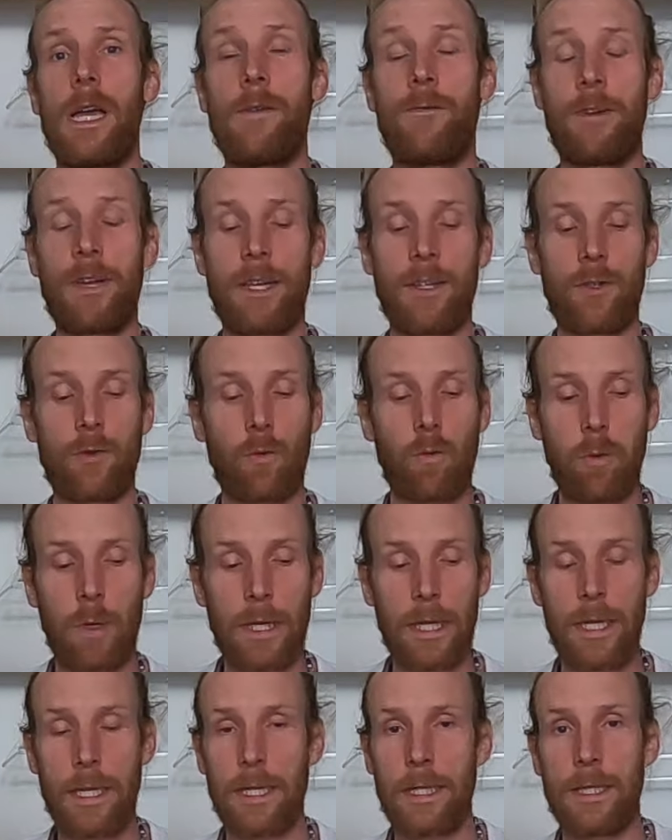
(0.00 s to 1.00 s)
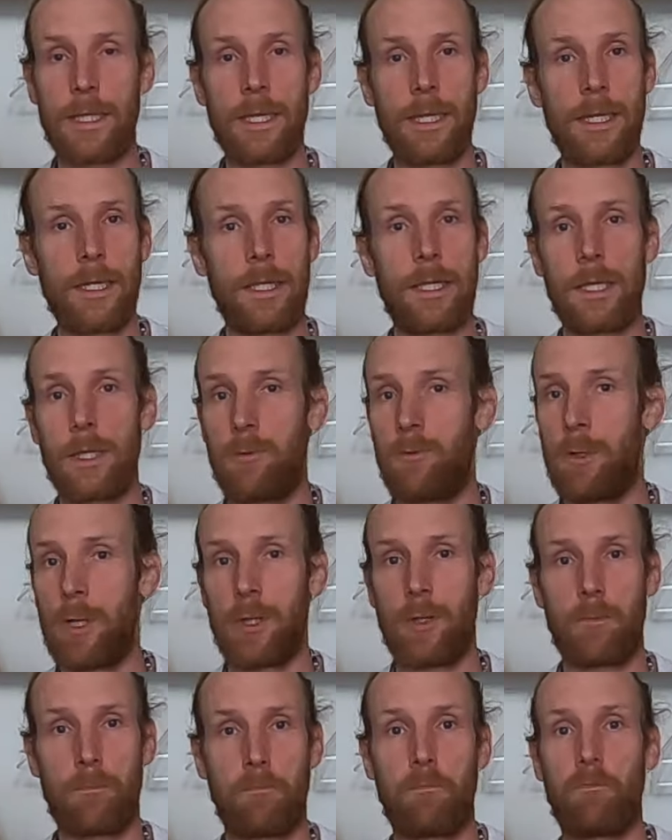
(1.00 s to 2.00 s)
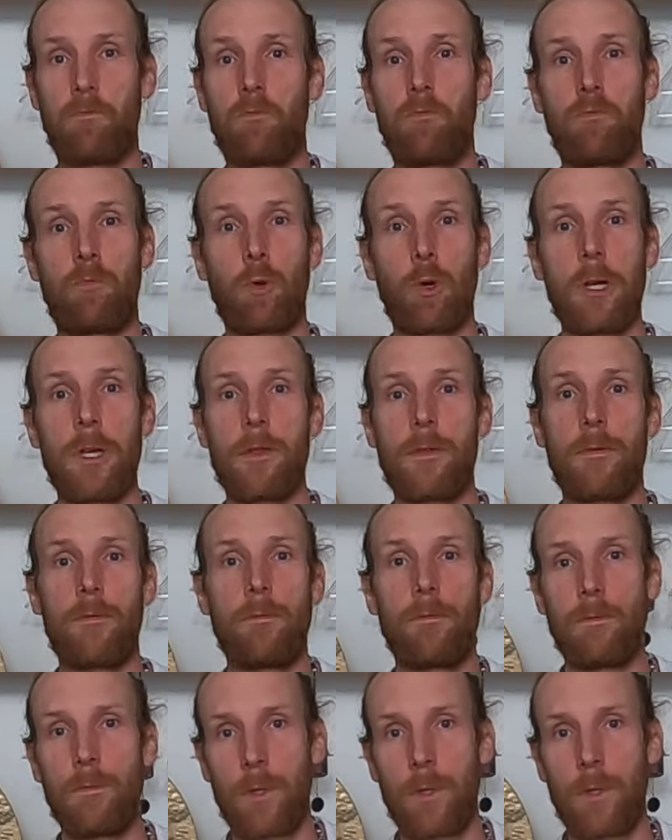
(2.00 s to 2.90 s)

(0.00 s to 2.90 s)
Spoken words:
If it gets really intense, just breathe.